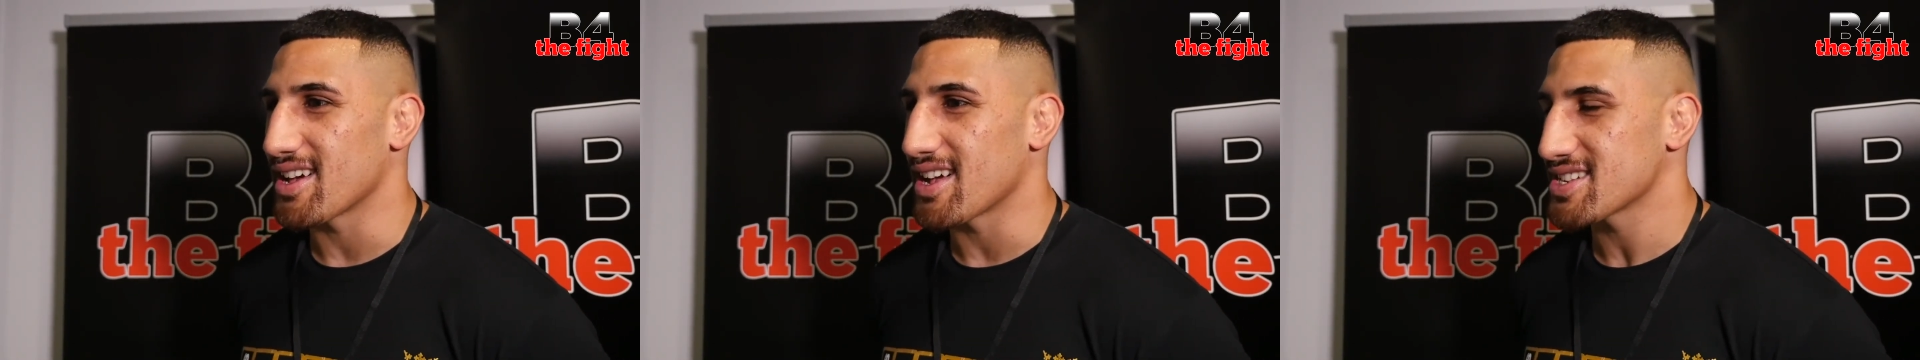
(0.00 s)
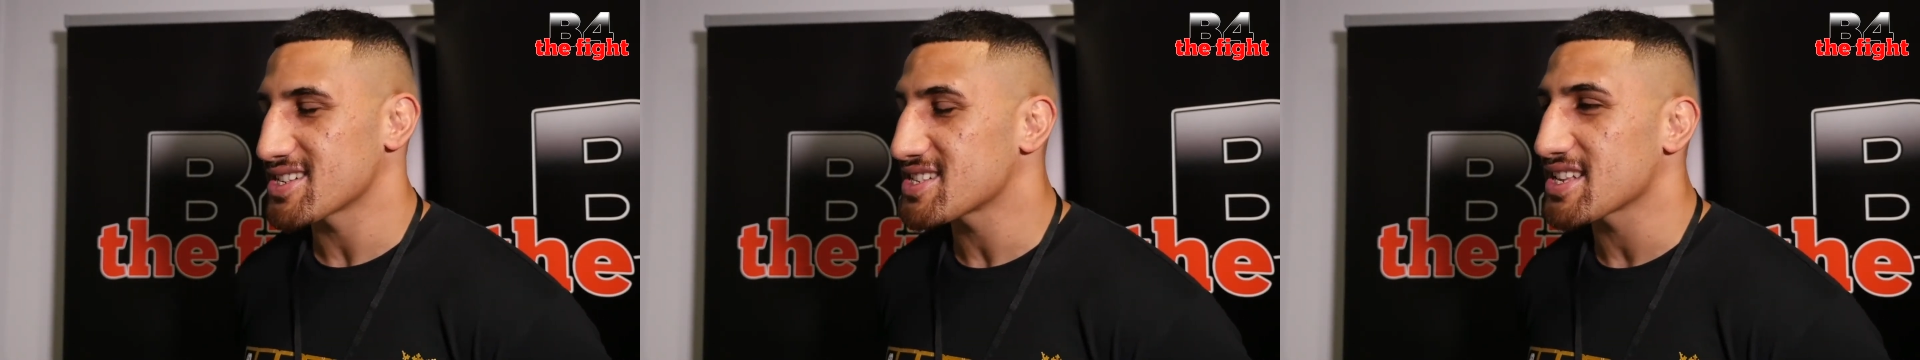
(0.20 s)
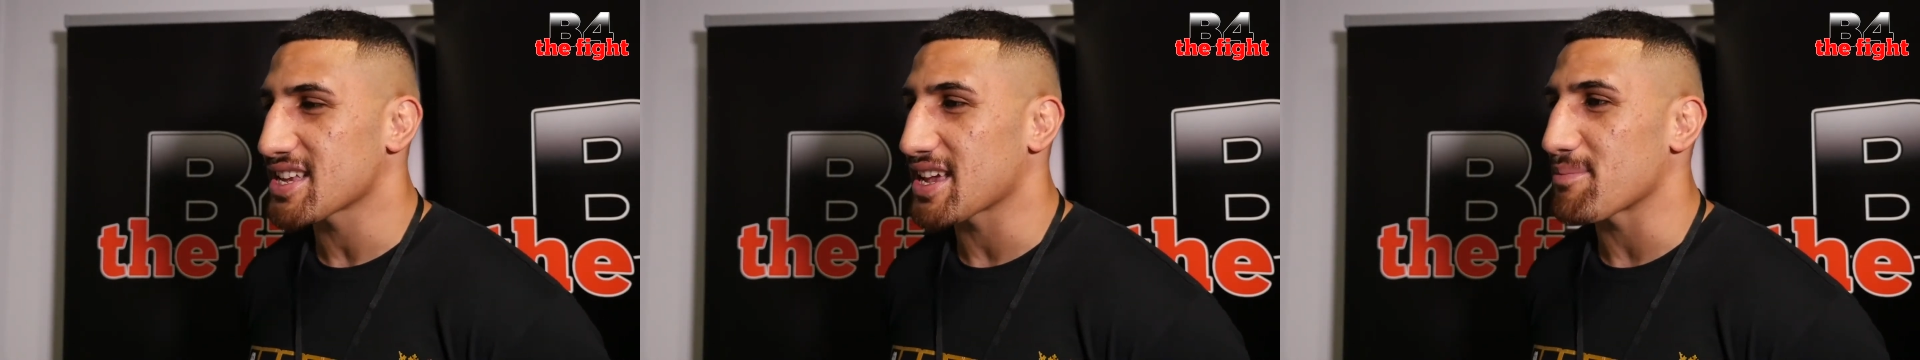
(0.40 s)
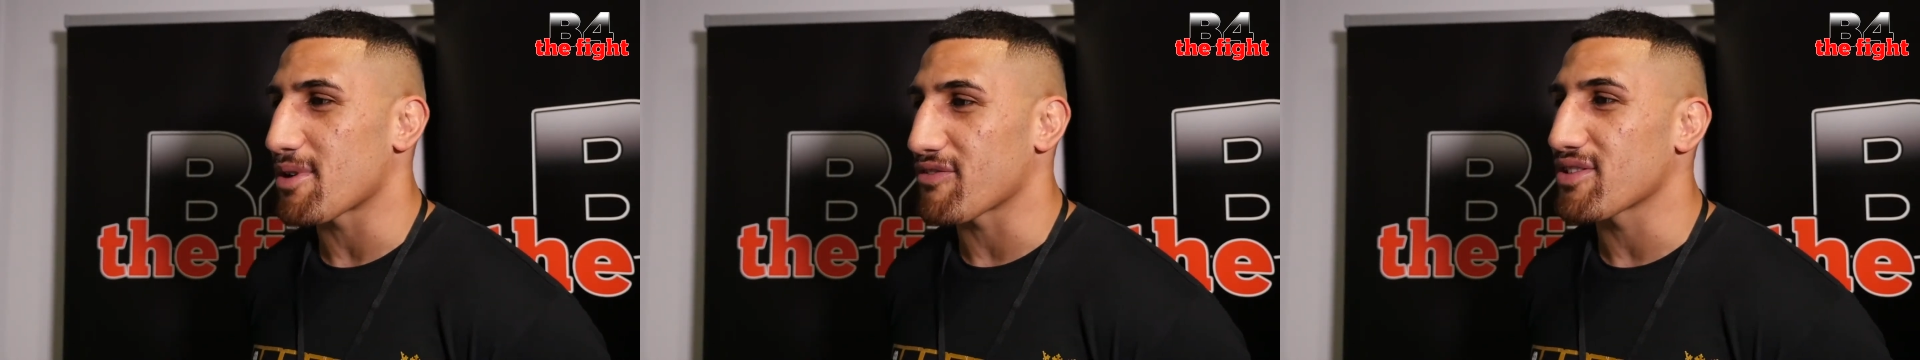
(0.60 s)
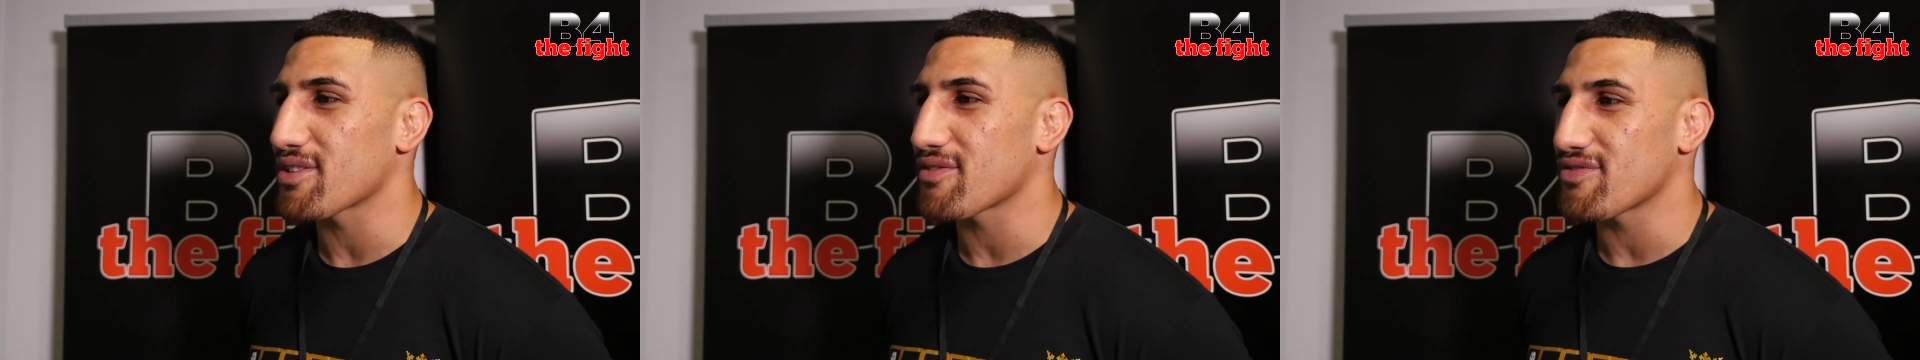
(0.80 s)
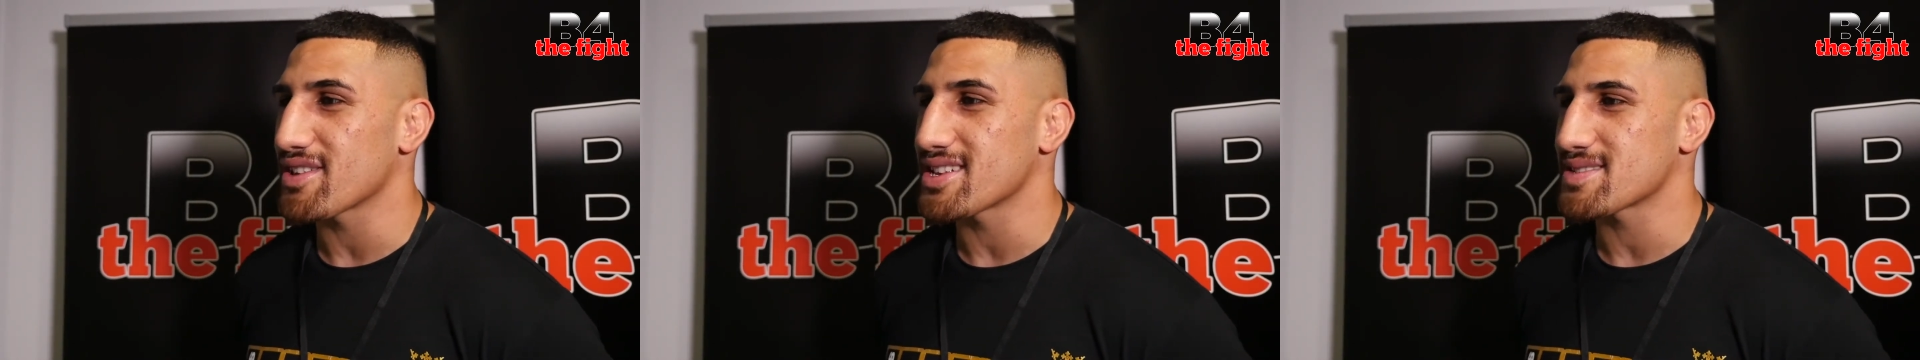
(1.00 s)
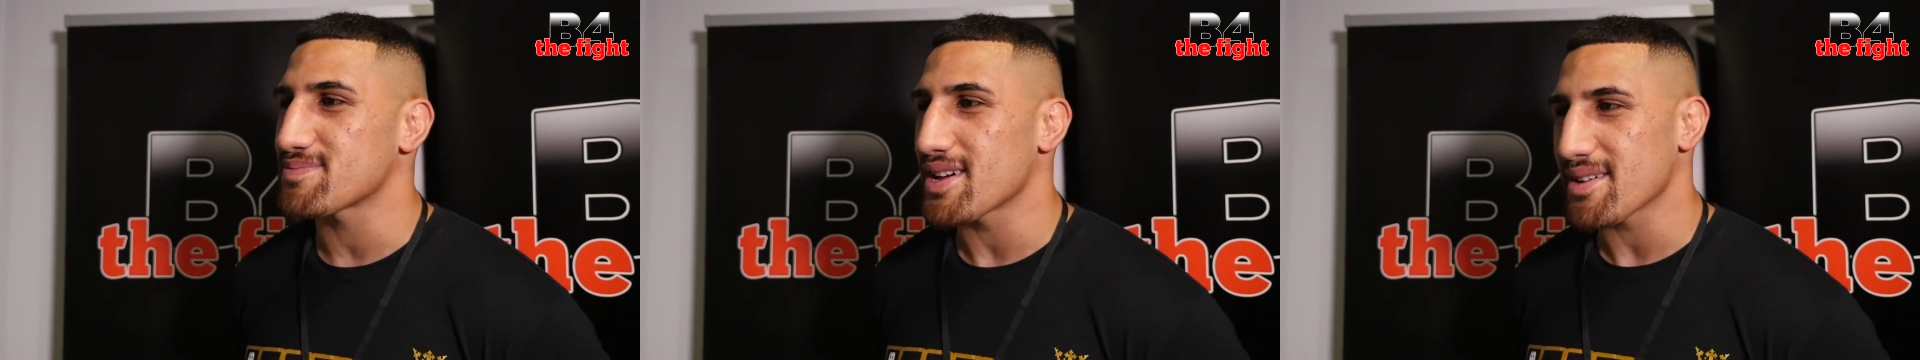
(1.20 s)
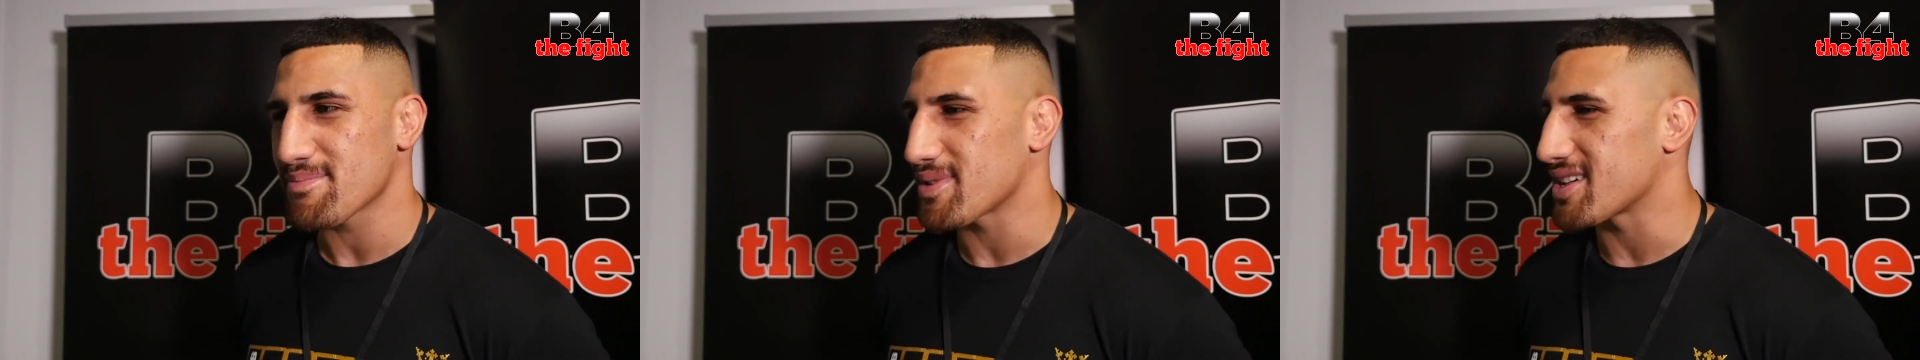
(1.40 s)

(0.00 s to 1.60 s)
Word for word: I just need to get my ring fitness back,